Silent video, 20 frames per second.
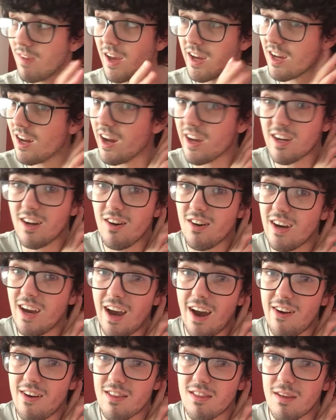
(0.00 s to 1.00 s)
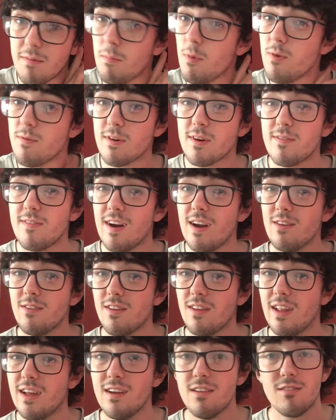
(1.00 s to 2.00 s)
I can't hear anything moving around
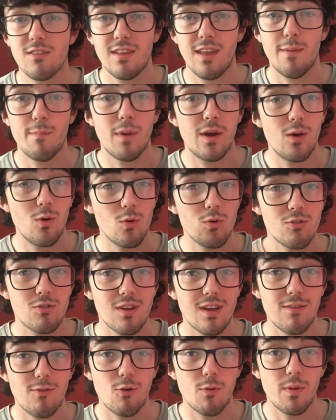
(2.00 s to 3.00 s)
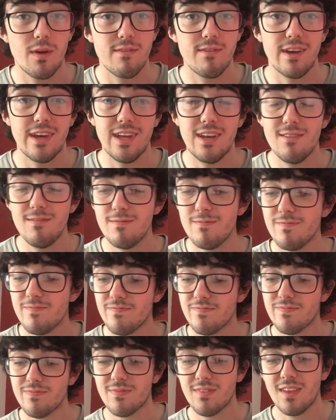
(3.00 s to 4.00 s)
in there, so that might also give you a bit of a hint.
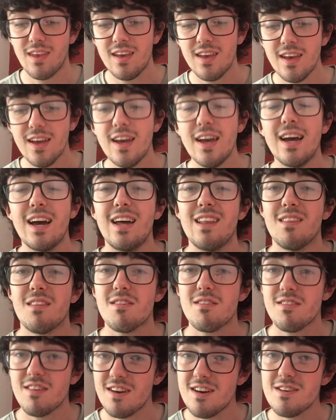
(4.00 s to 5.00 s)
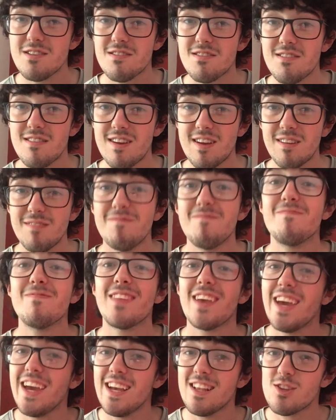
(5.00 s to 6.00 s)
And the third thing,
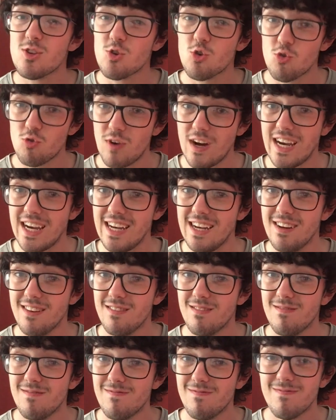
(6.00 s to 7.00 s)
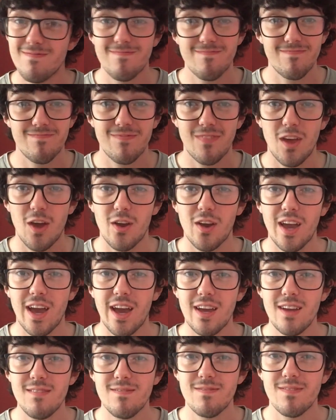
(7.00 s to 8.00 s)
it's green.
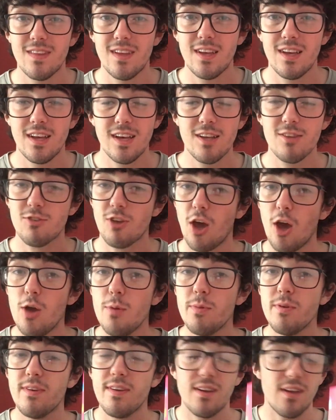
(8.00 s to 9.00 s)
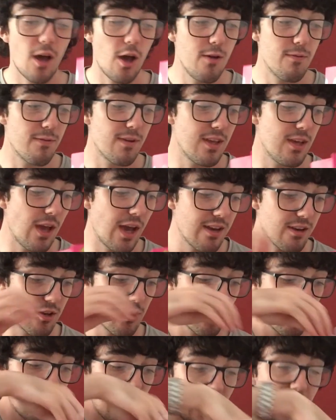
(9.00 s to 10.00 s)
Okay? So hopefully you had a
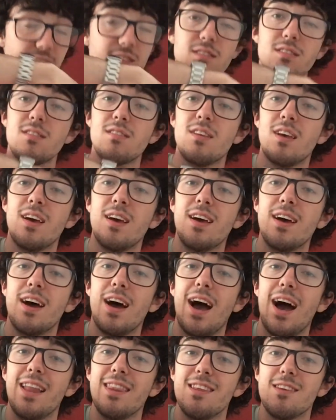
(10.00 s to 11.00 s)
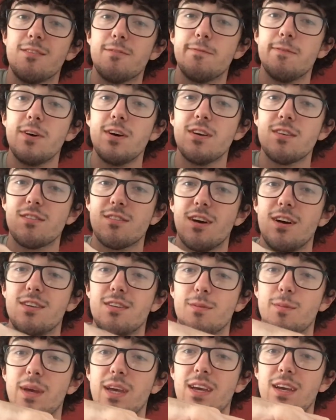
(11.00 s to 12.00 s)
good guess. And this first
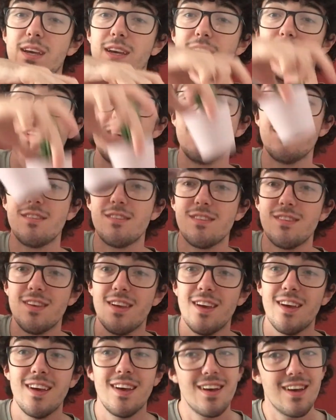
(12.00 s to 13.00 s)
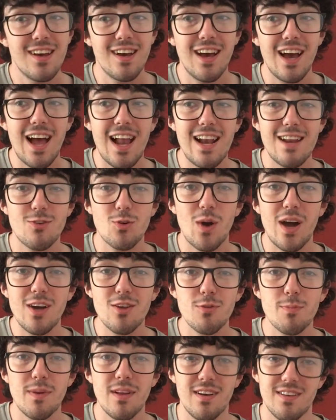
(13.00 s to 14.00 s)
item is a little
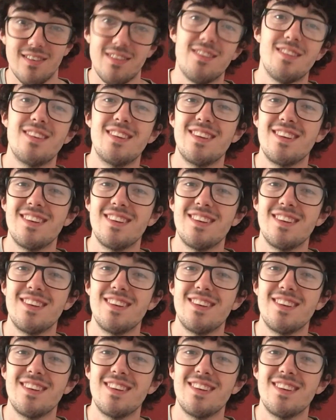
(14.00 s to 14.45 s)
houseplant.